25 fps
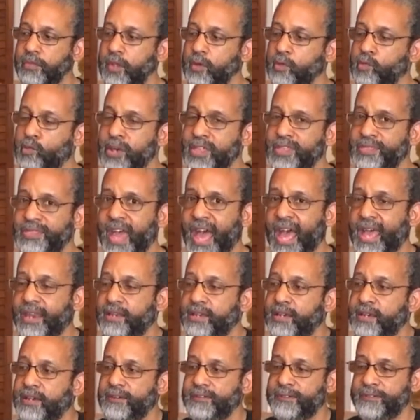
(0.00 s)
With that,
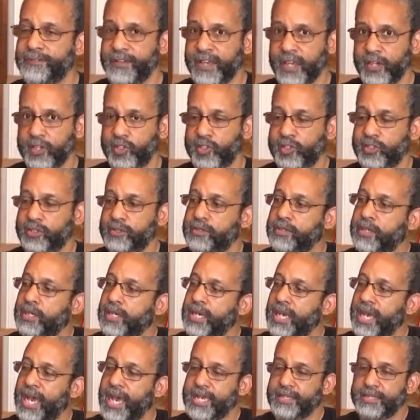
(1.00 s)
fish
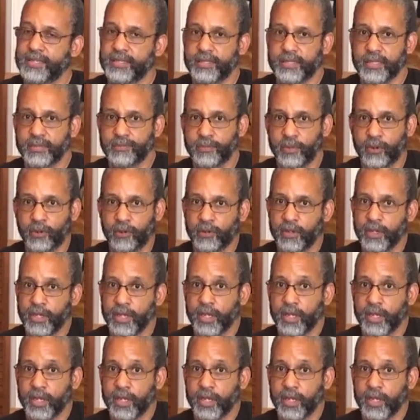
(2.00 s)
as a symbol,